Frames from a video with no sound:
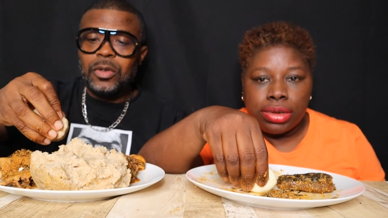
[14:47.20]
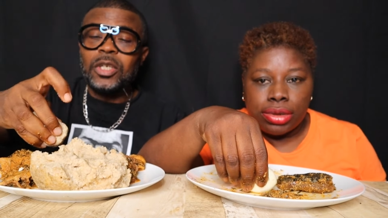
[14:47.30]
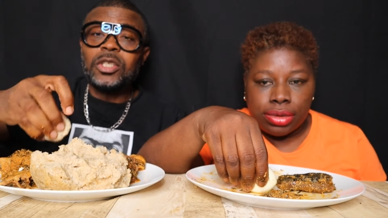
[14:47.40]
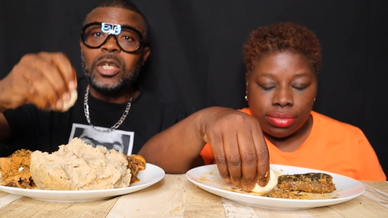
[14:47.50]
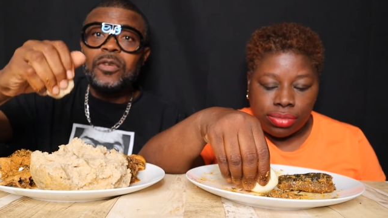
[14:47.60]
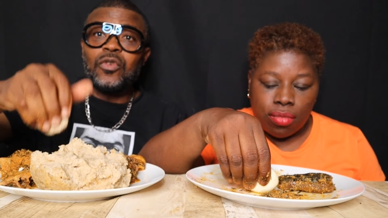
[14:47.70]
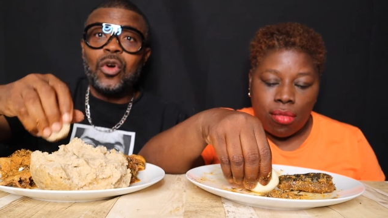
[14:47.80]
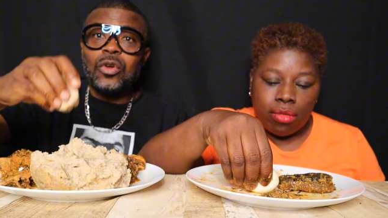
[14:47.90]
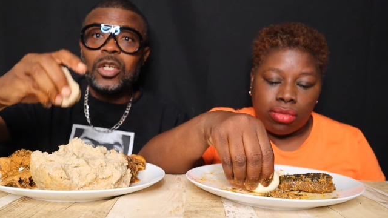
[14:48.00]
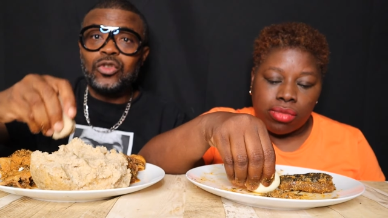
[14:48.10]
Speaker 1: Please leave
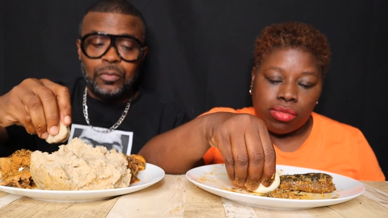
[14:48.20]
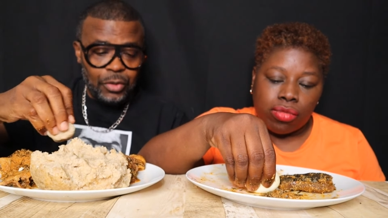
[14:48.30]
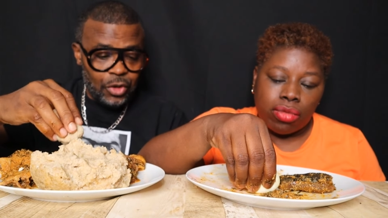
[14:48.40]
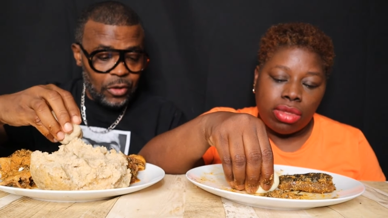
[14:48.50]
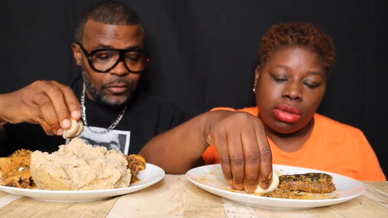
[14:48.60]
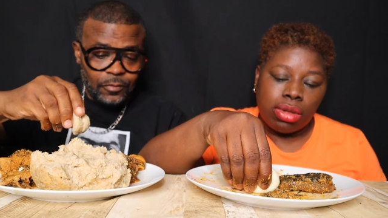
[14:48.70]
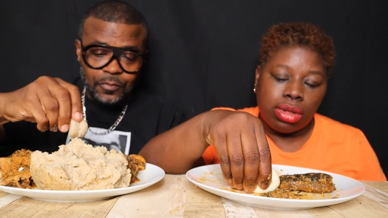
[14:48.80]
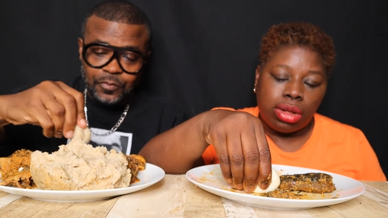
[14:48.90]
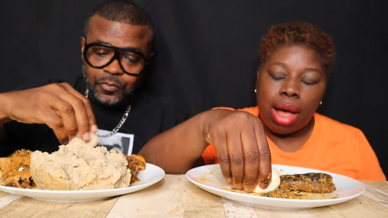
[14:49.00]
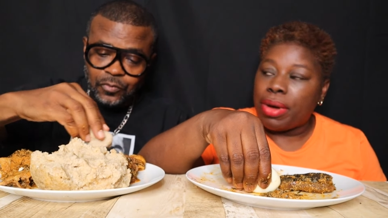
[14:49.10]
your honest opinion.
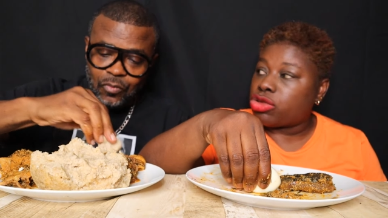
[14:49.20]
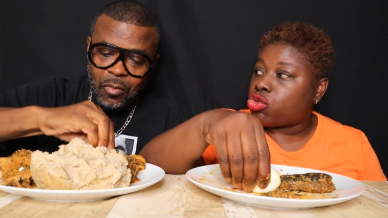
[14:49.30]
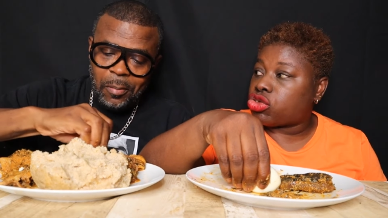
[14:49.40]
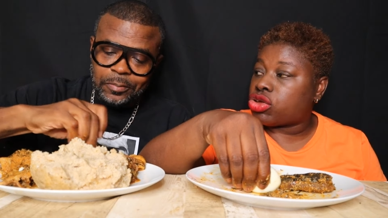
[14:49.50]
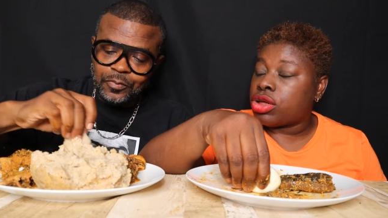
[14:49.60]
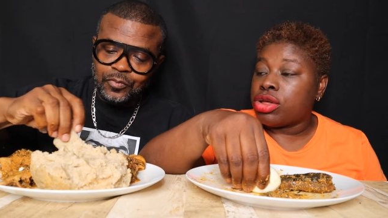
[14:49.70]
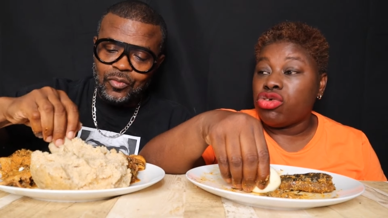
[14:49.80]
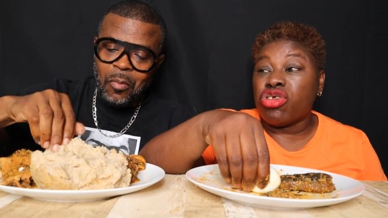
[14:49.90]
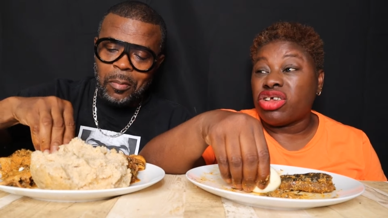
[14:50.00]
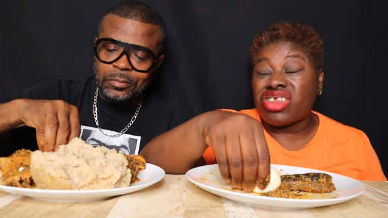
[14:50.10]
About what?
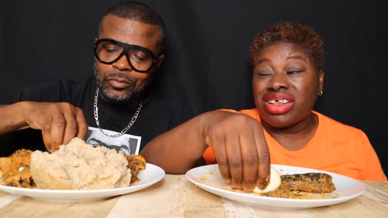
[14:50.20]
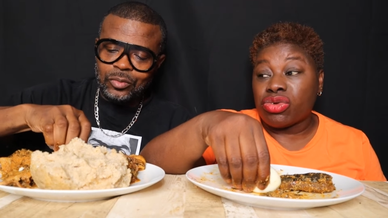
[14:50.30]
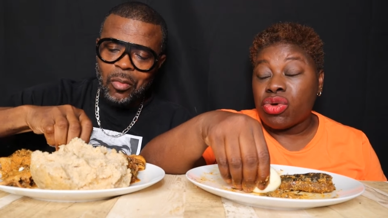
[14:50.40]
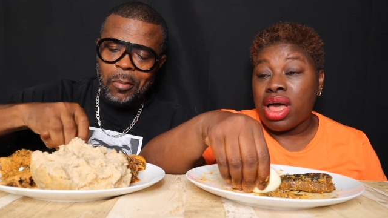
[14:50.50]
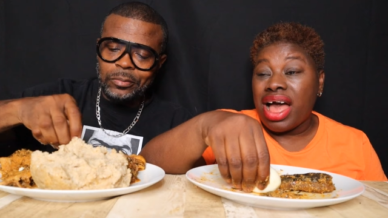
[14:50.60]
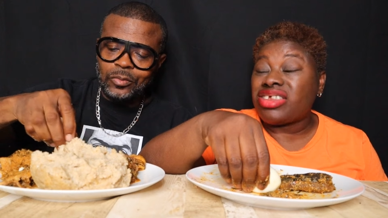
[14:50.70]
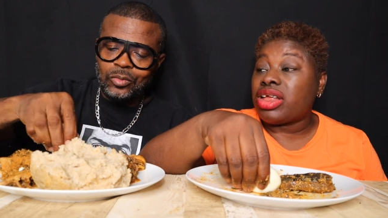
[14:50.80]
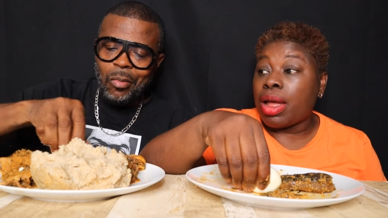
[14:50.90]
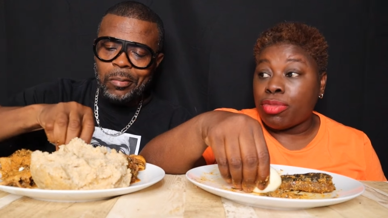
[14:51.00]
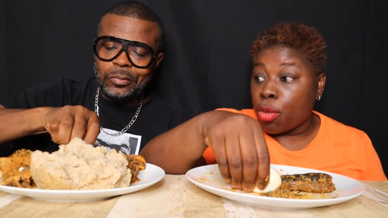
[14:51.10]
Speaker 2: You don't start to. I
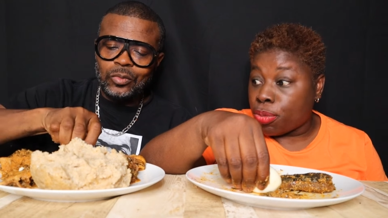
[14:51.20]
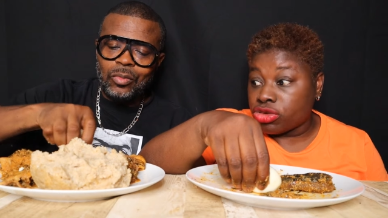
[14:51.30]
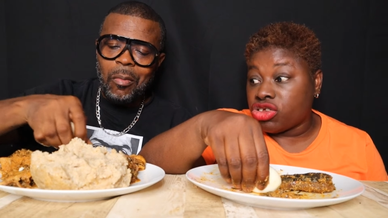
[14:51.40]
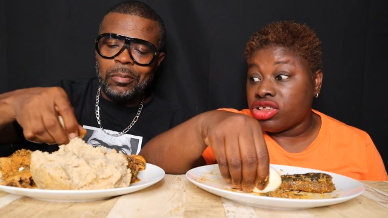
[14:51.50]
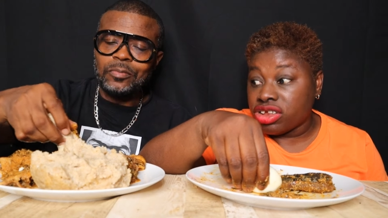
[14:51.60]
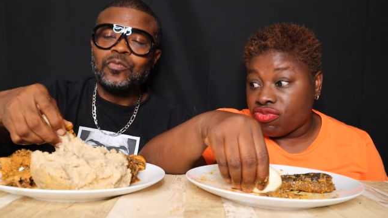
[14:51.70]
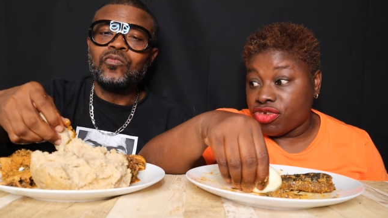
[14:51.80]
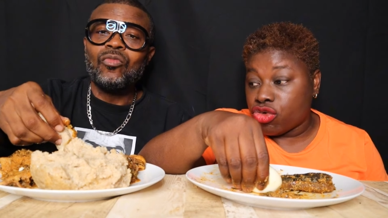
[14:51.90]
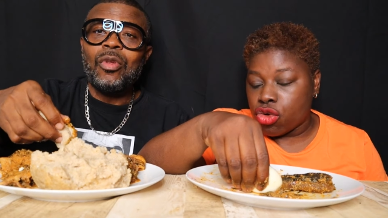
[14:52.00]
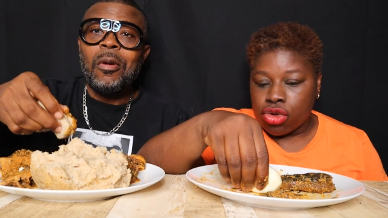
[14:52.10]
said I'm not posting this
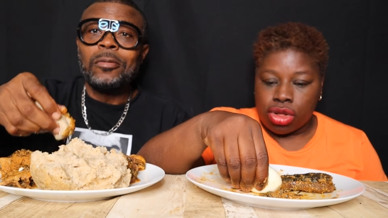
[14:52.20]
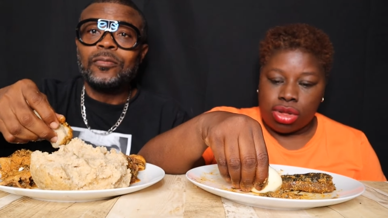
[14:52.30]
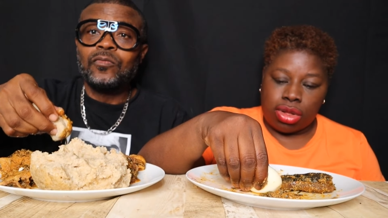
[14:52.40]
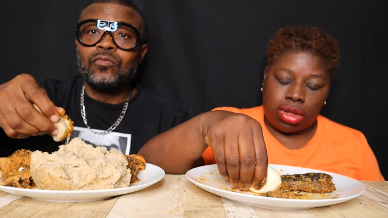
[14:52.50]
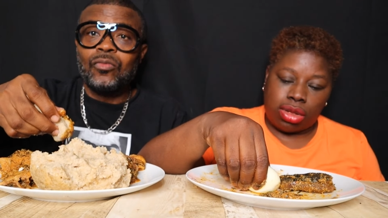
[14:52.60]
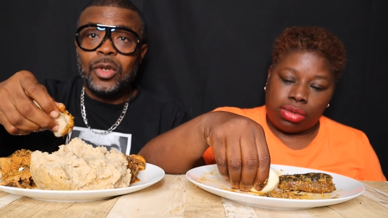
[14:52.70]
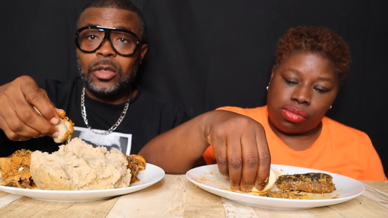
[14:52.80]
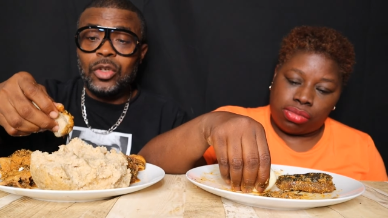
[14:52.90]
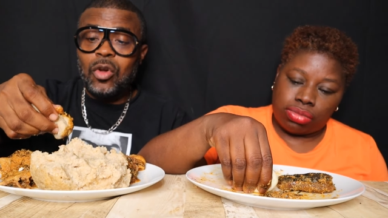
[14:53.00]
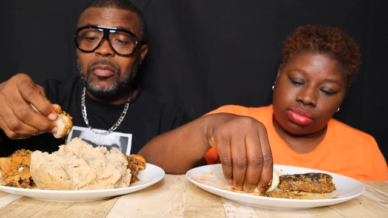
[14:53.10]
video.
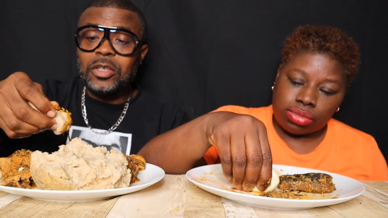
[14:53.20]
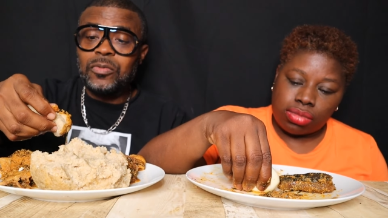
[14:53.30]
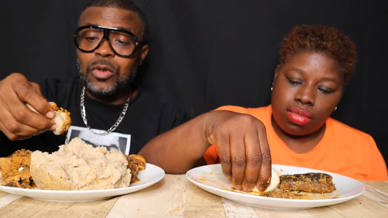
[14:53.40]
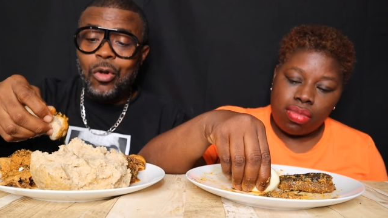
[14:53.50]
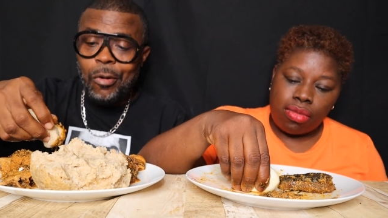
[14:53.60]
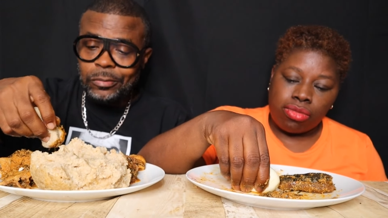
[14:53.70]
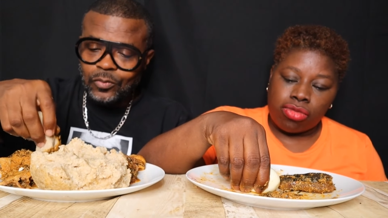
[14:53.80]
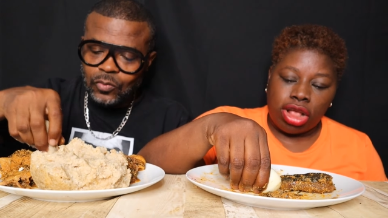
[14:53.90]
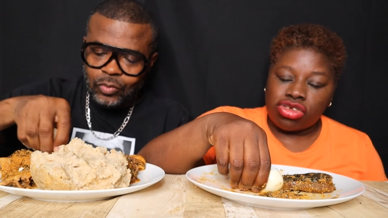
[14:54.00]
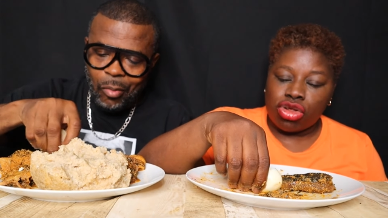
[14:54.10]
Speaker 1: in the comments below.
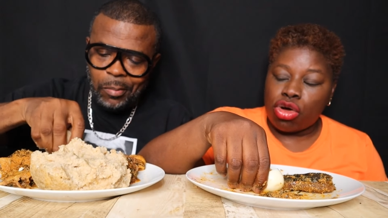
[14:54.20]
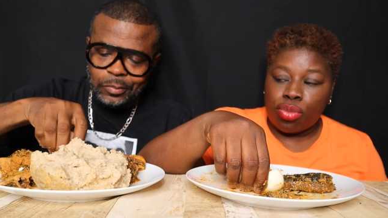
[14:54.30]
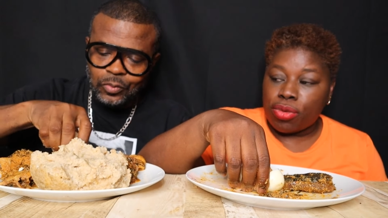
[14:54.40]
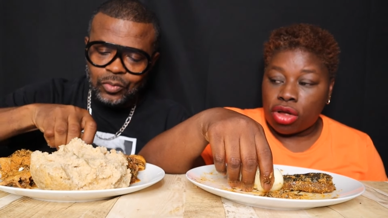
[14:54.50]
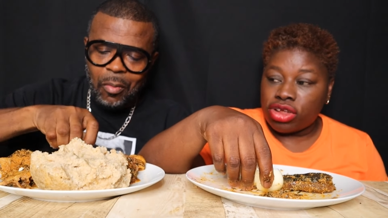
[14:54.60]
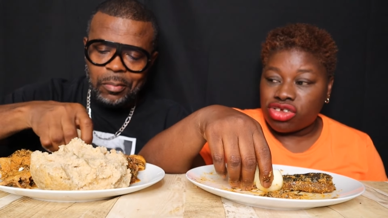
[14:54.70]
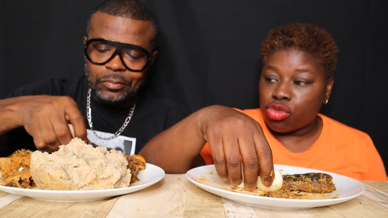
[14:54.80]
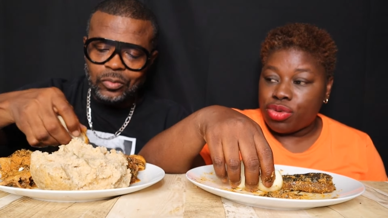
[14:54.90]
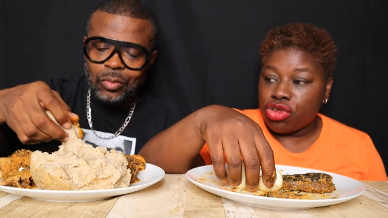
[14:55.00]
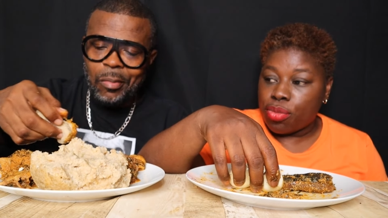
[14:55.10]
Speaker 2: There's no honest
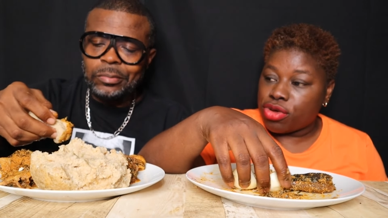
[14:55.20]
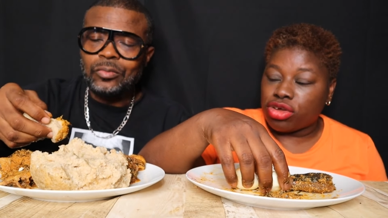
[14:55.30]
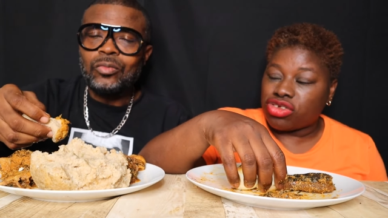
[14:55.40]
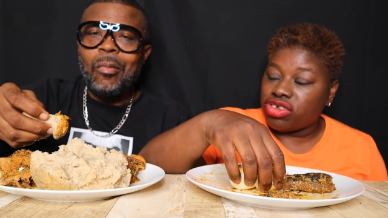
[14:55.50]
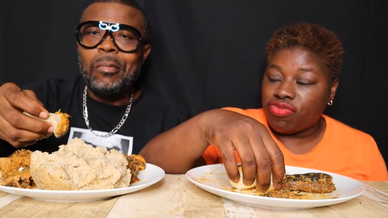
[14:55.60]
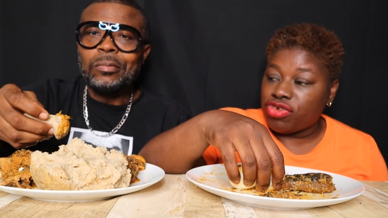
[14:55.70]
opinion because this